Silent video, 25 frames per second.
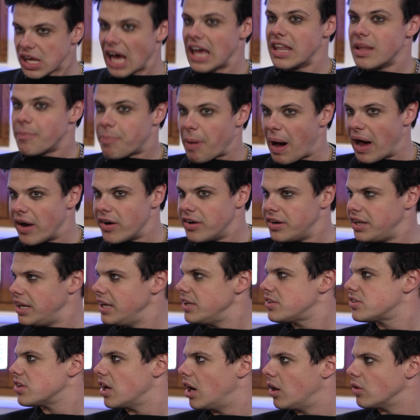like the
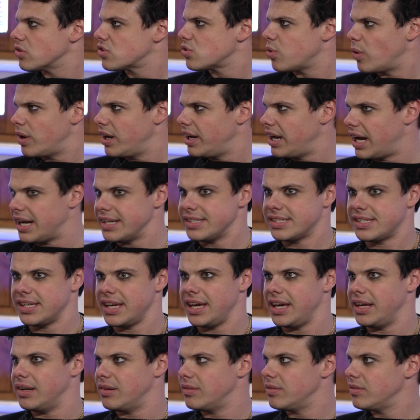Paradiso
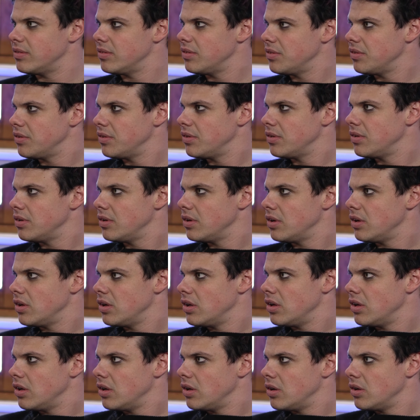2019.
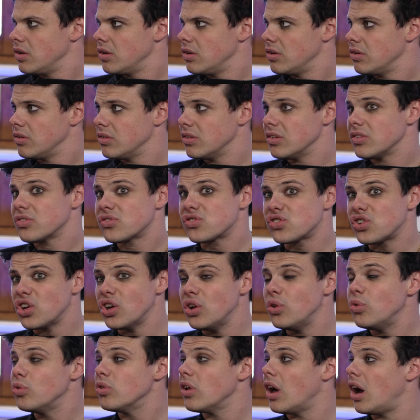That's a long time ago.
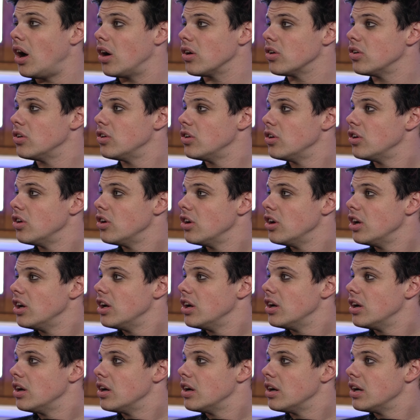Too long.
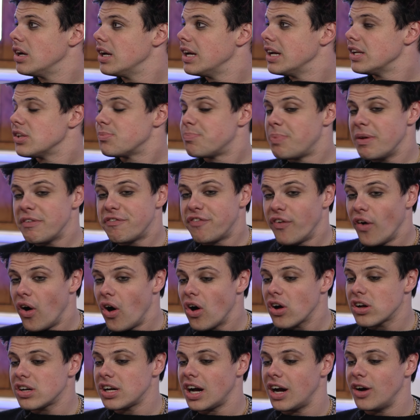Before COVID, then?
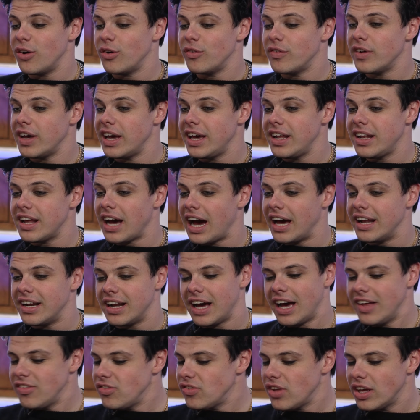Before COVID. And,
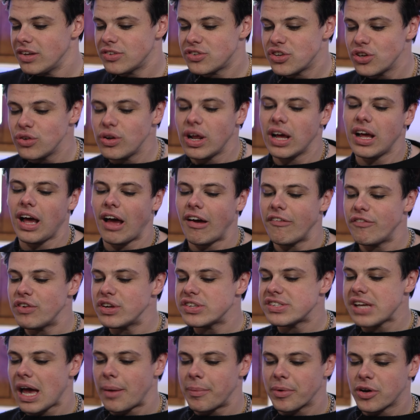and dude, every
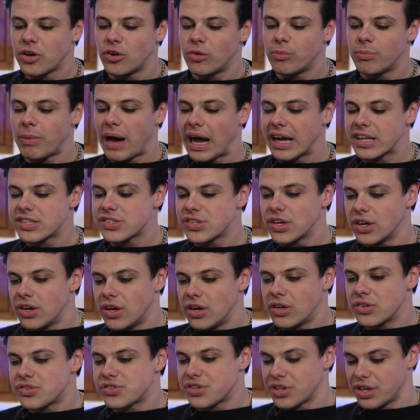time I come back
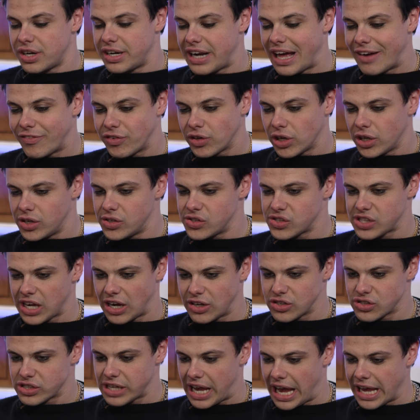to, to the Netherlands, I
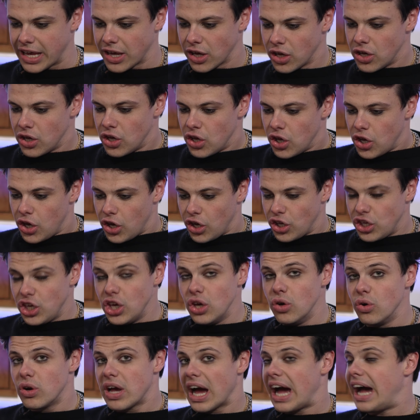was like,
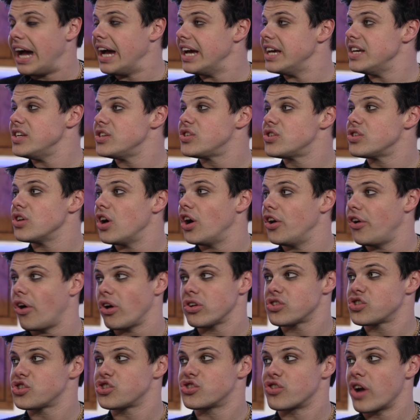you guys in
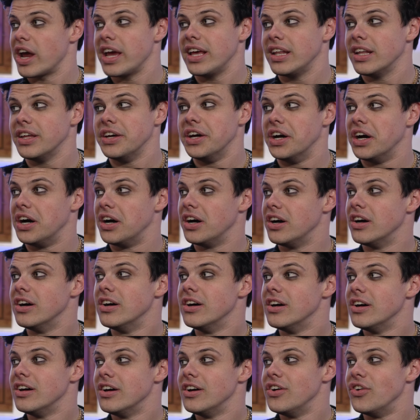Australia,
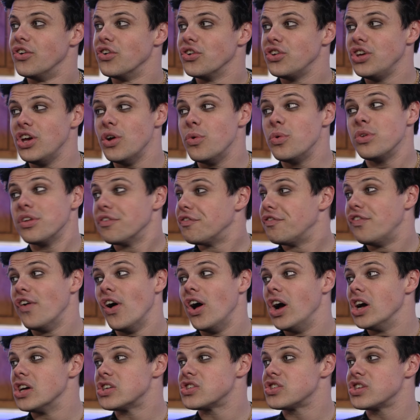you were the
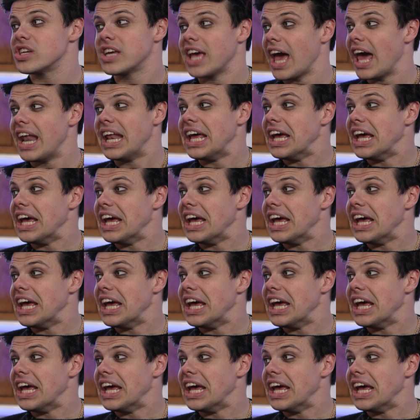first to get